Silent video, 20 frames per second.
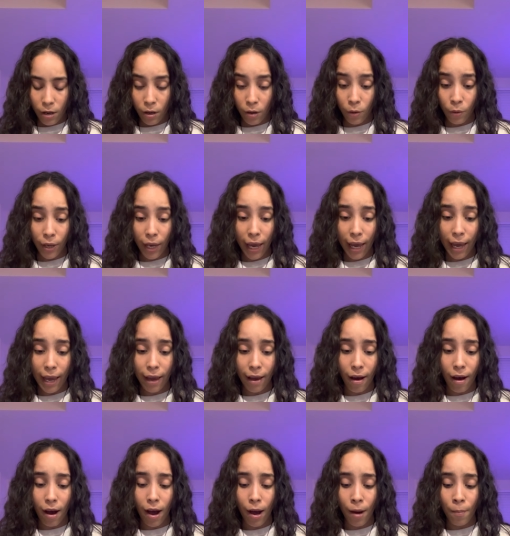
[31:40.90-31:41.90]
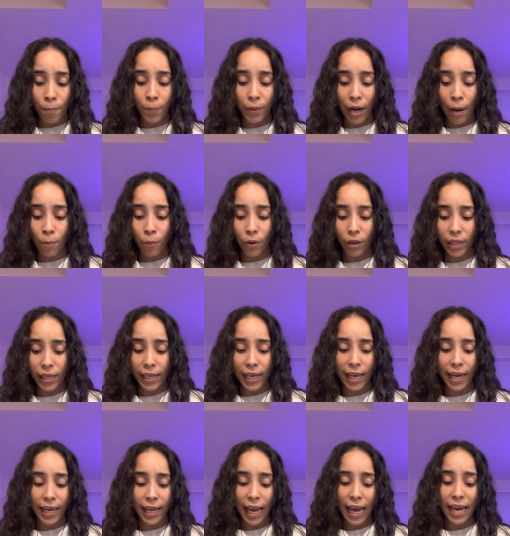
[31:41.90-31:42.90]
okay? But I'm really
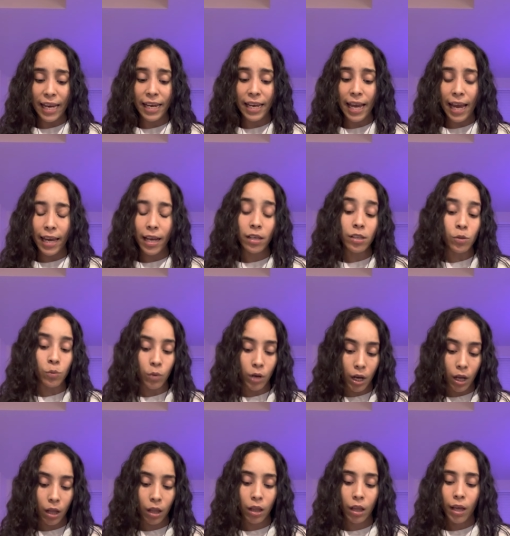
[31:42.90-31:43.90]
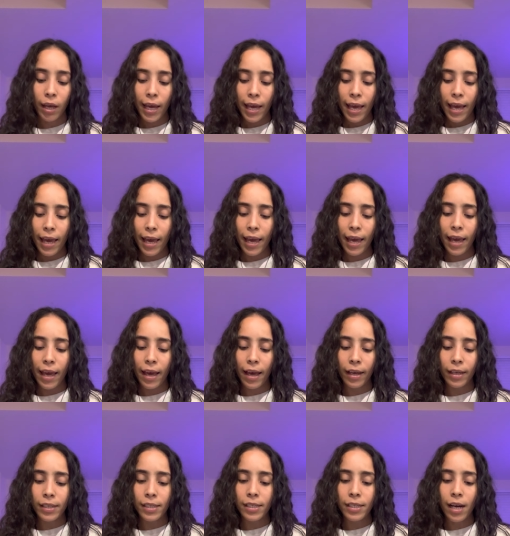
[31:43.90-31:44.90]
getting 88 as well.
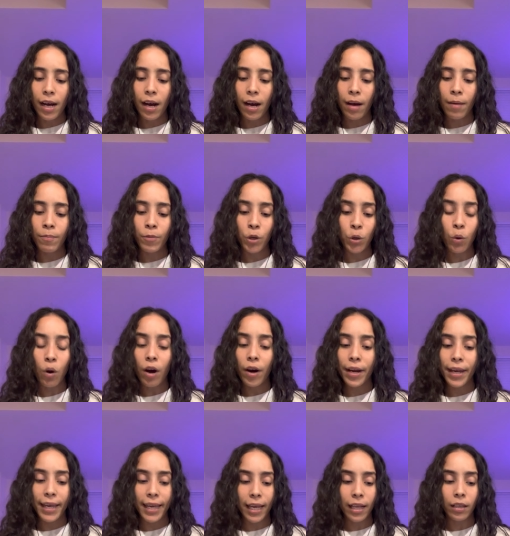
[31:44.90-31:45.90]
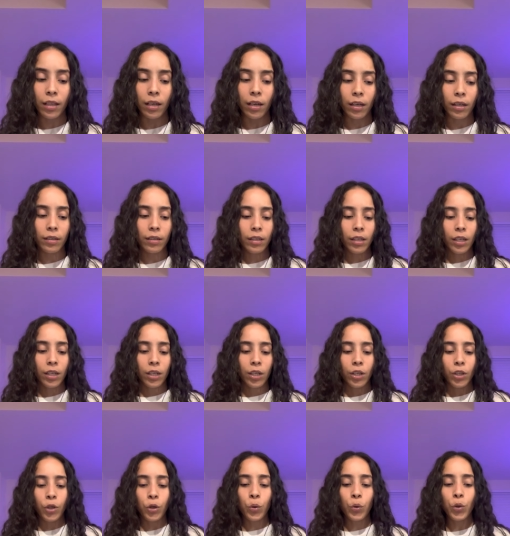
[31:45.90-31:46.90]
And you are a healer.
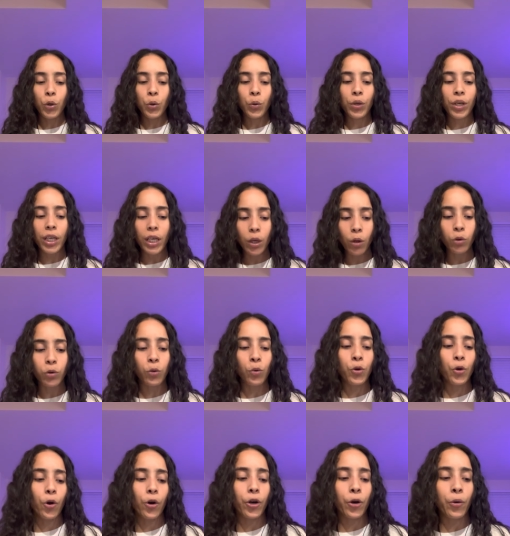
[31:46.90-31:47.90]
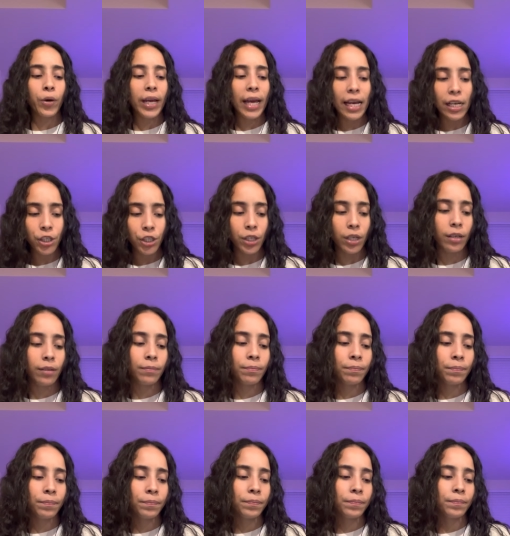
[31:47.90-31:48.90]
You heal through your creation.
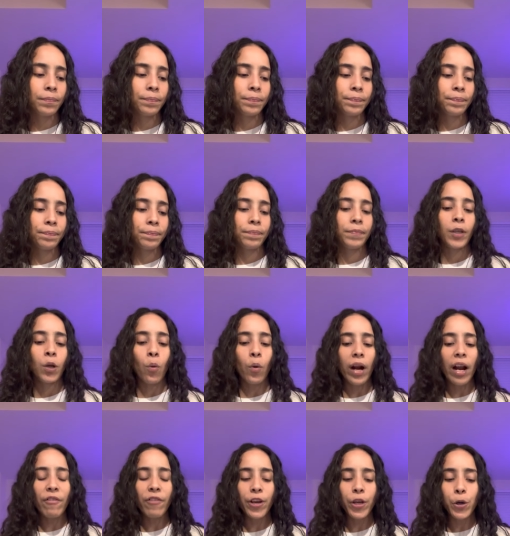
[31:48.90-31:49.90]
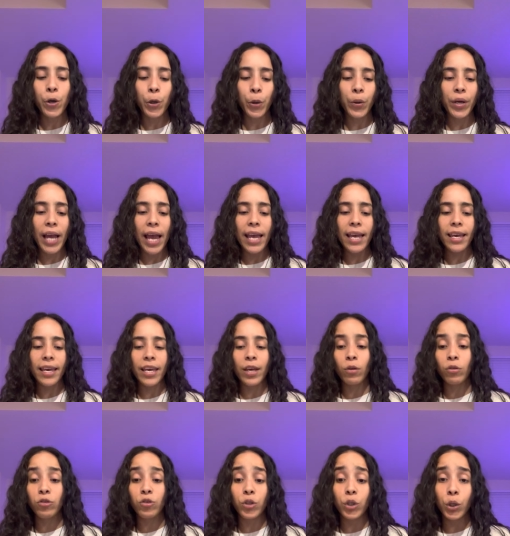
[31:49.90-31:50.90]
Whatever you create
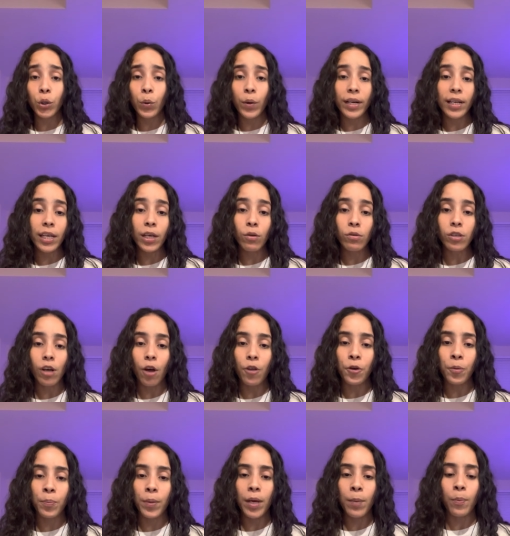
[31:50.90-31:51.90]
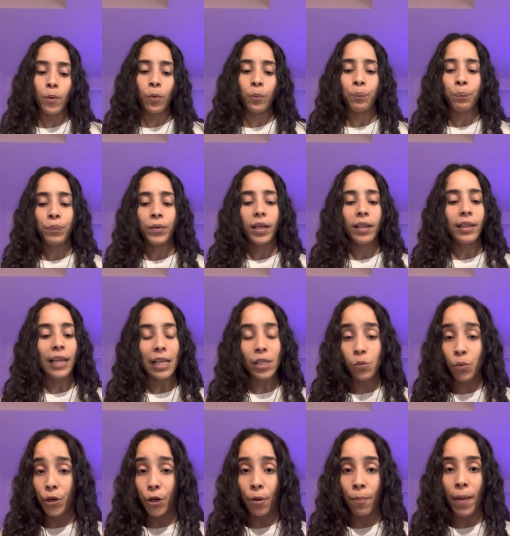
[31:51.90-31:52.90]
heals you and heals other people. That's
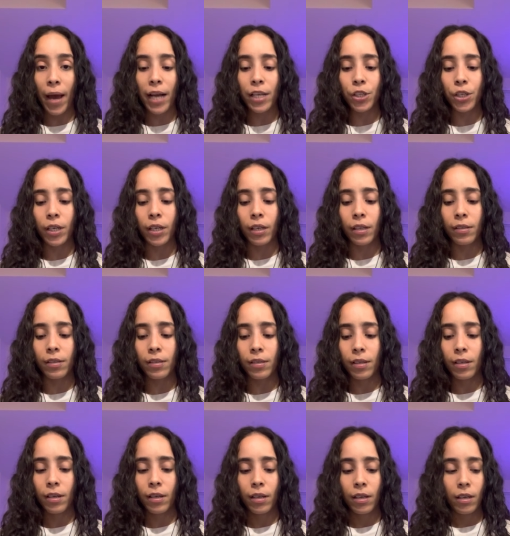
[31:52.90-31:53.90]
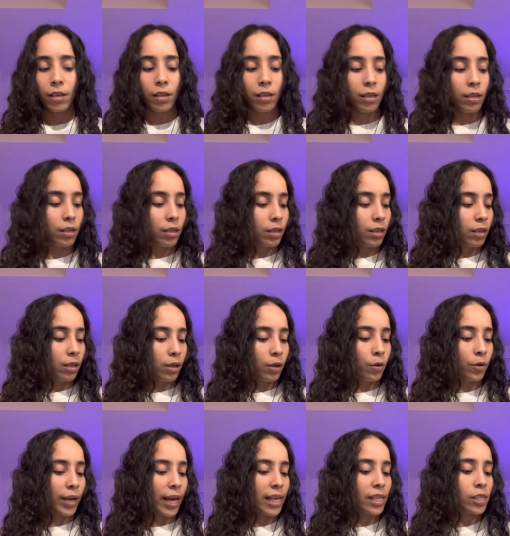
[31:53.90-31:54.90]
where your magic is.
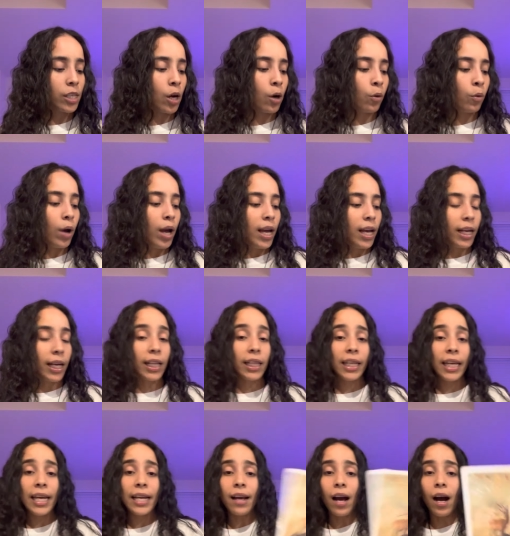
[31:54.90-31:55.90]
Okay, so clean